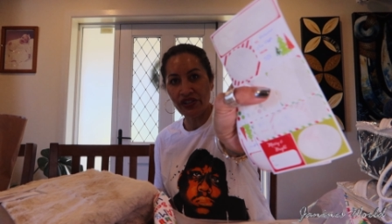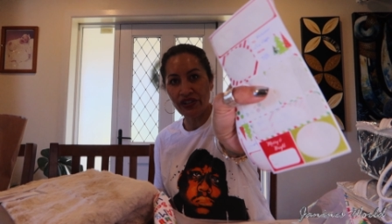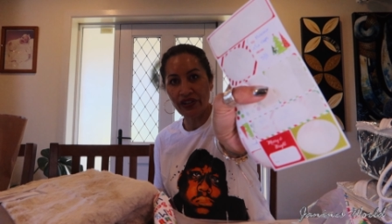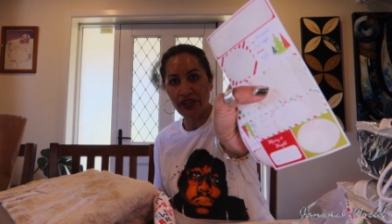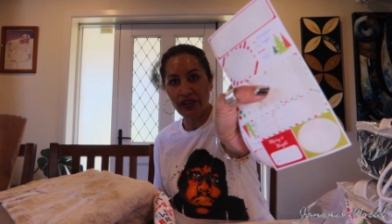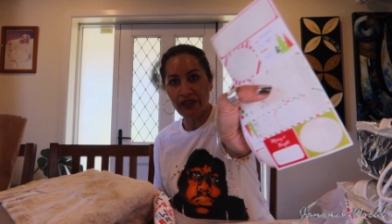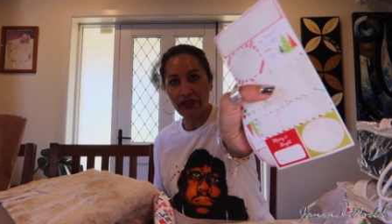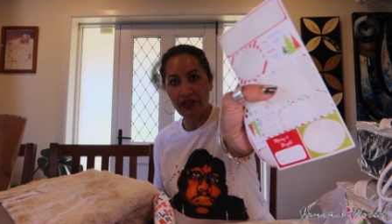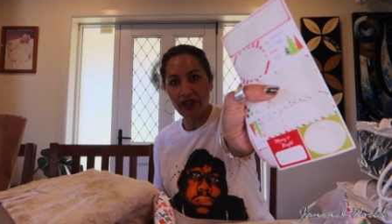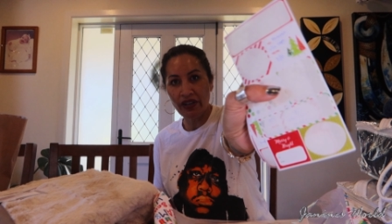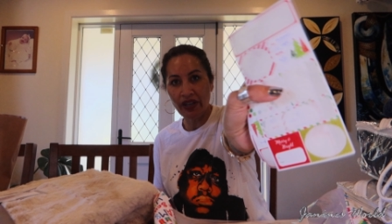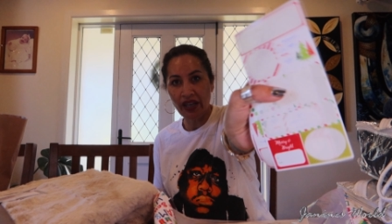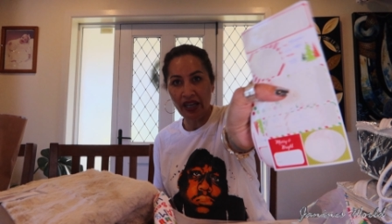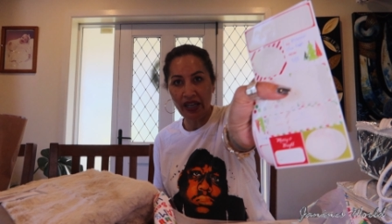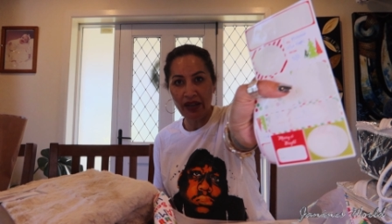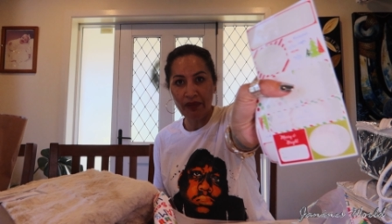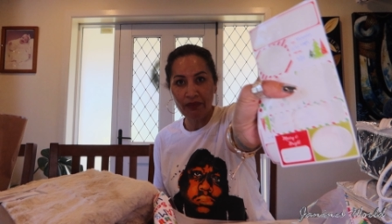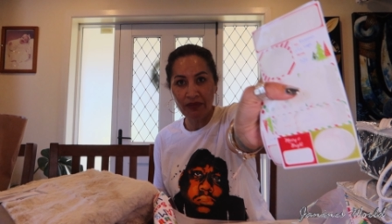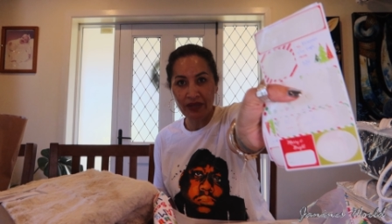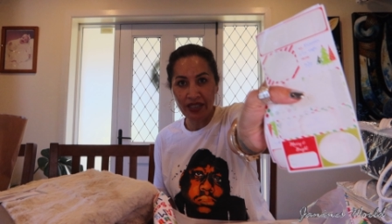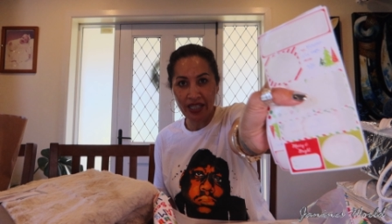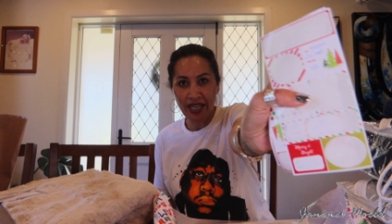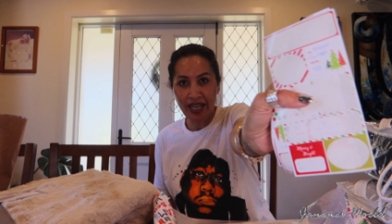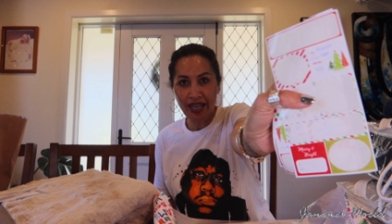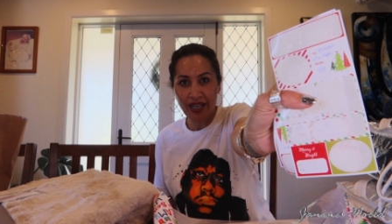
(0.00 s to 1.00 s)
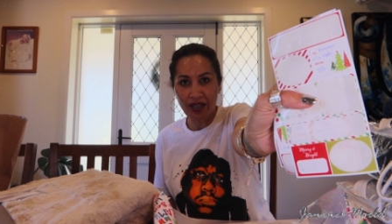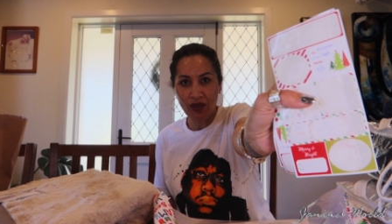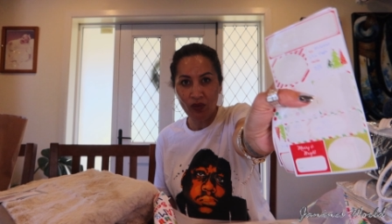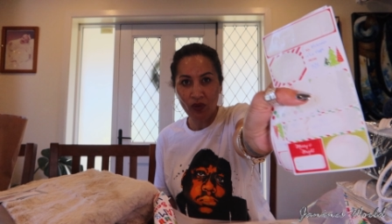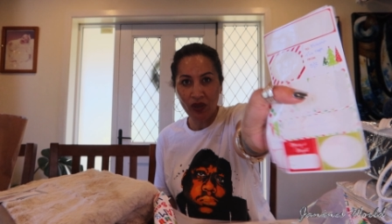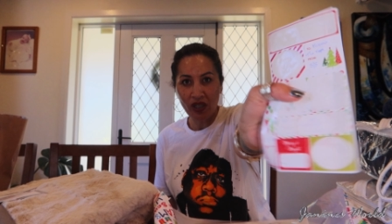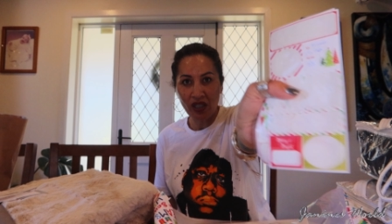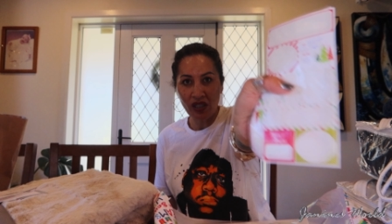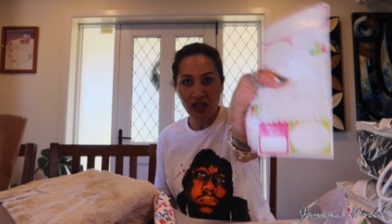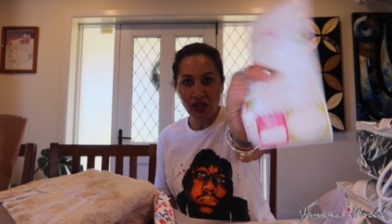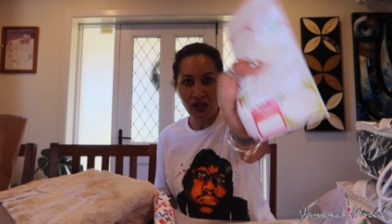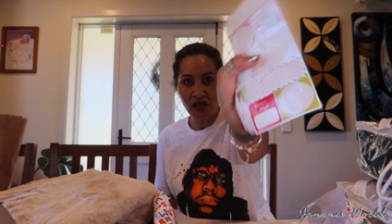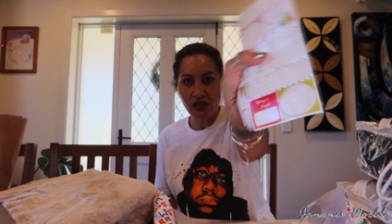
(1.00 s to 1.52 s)
You know, the name tag
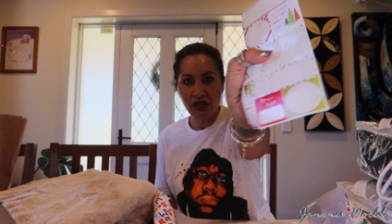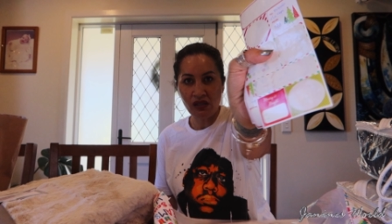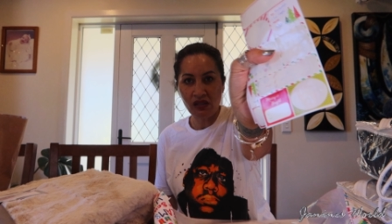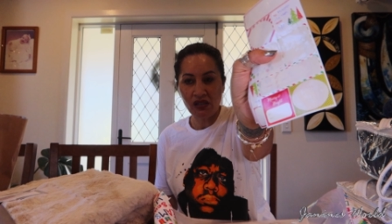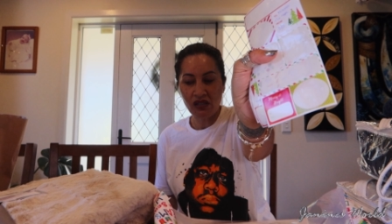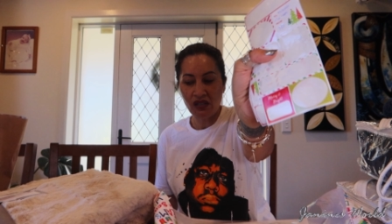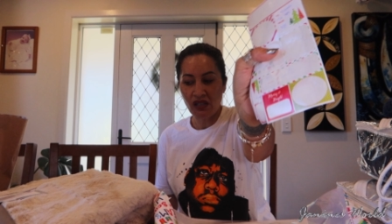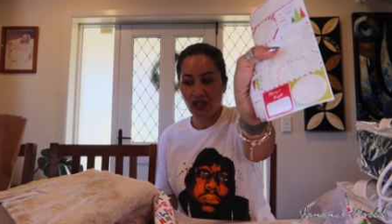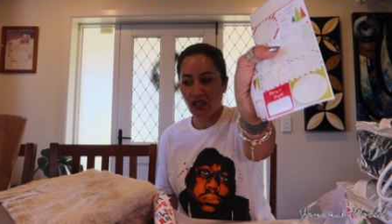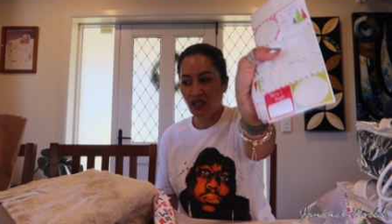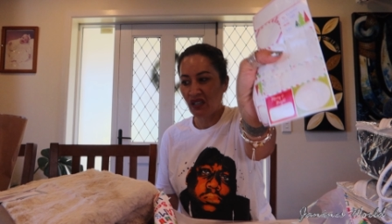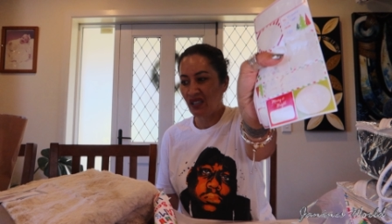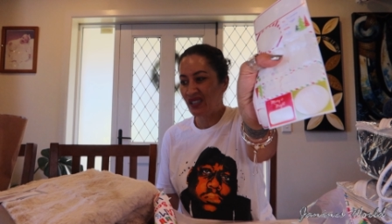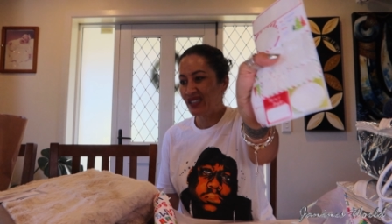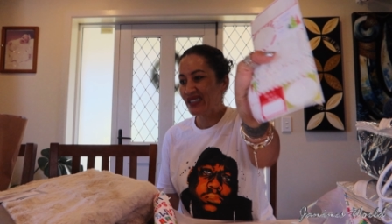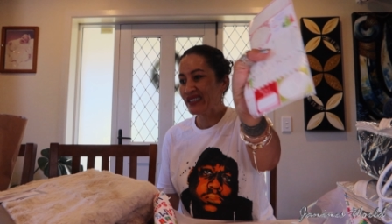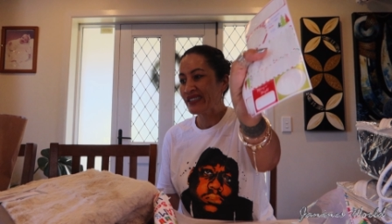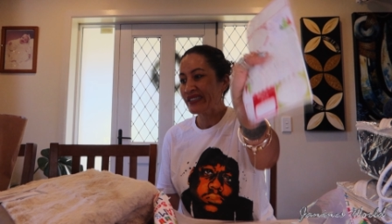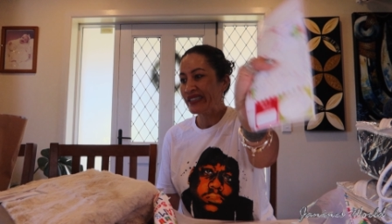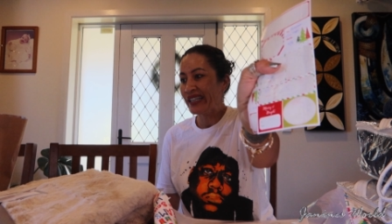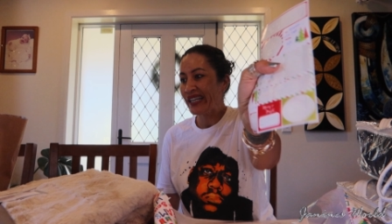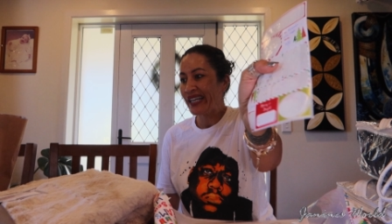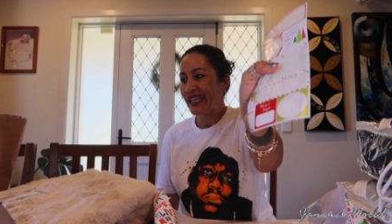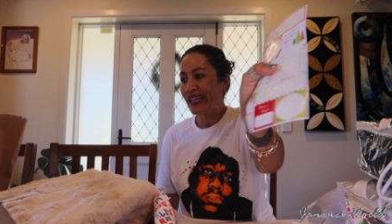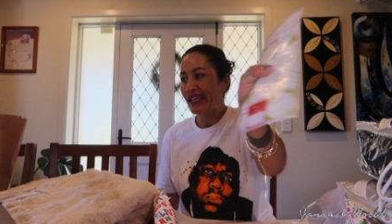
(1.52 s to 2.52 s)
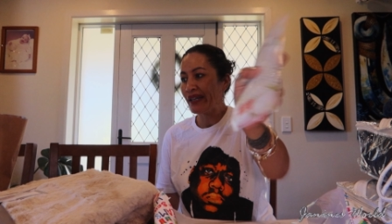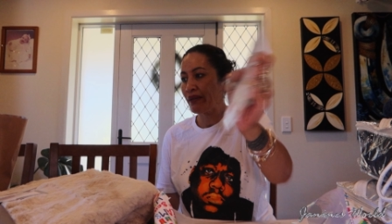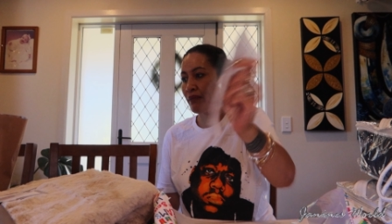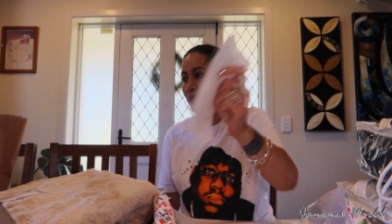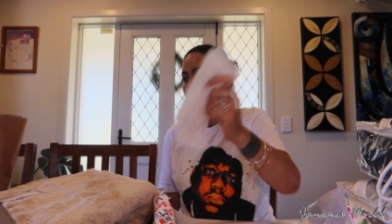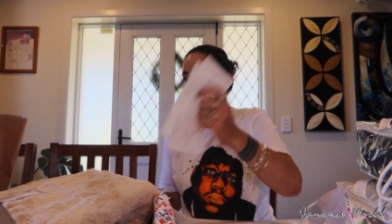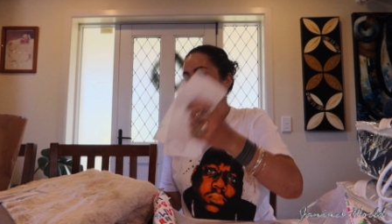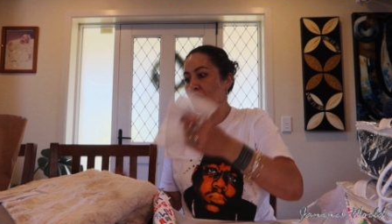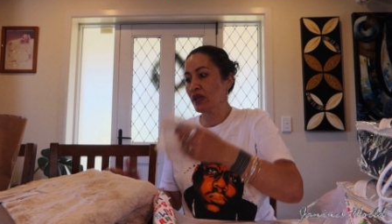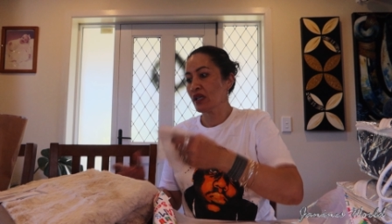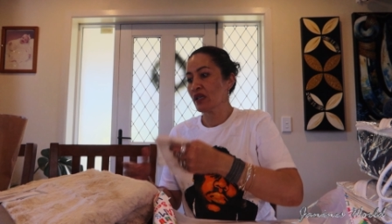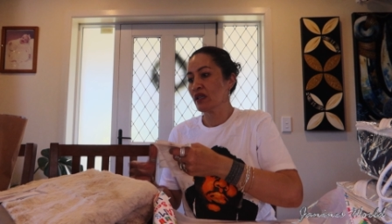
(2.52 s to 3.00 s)
ones? Damn.